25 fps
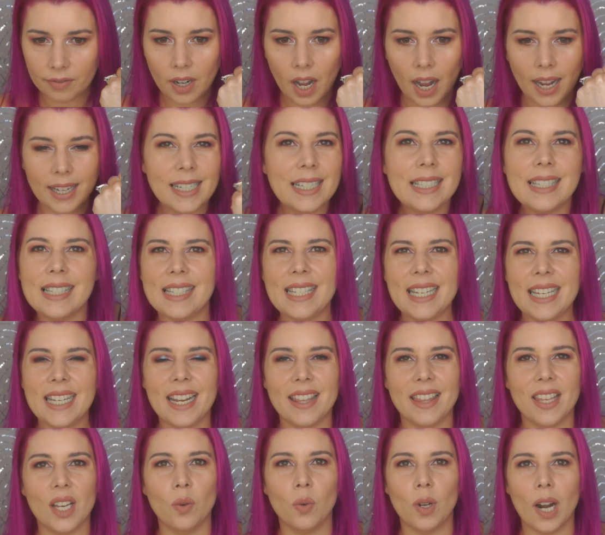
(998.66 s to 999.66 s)
I didn't see
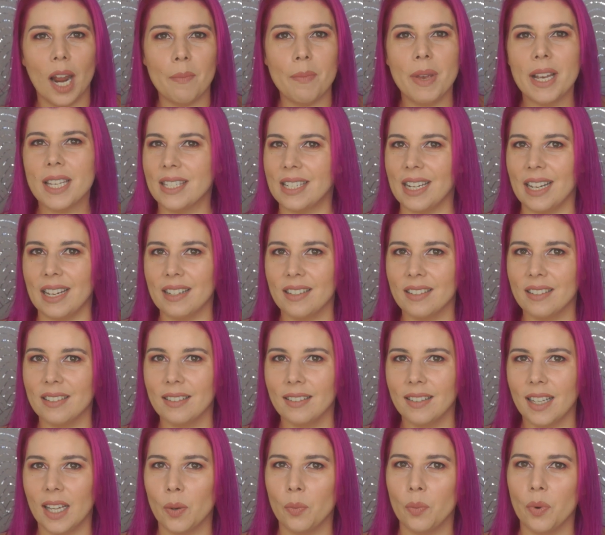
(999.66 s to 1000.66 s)
anything when I mixed it,
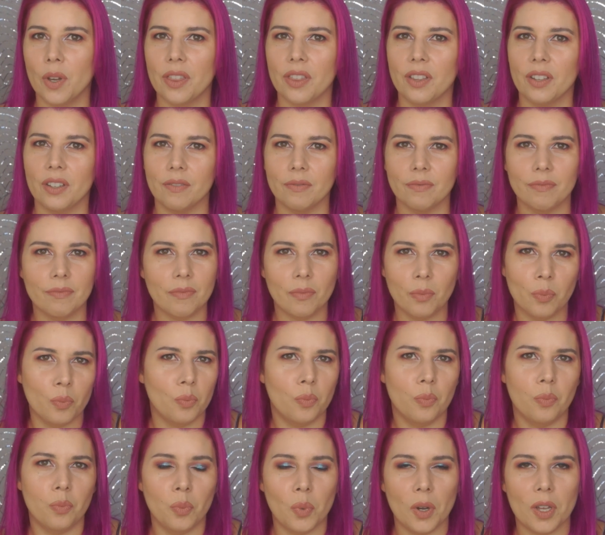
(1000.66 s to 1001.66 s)
like
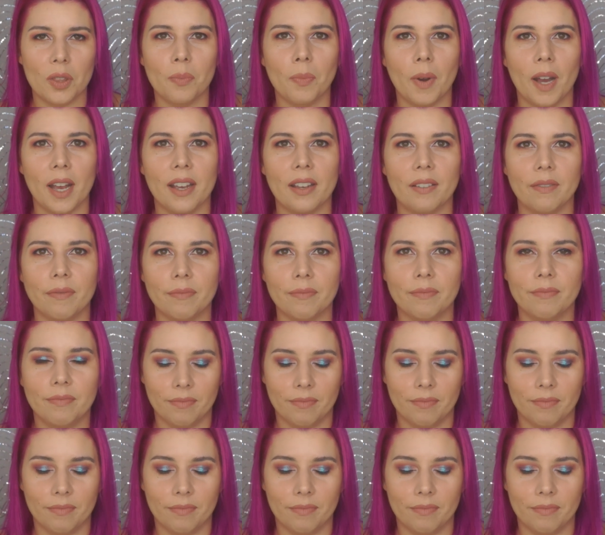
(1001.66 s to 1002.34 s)
with my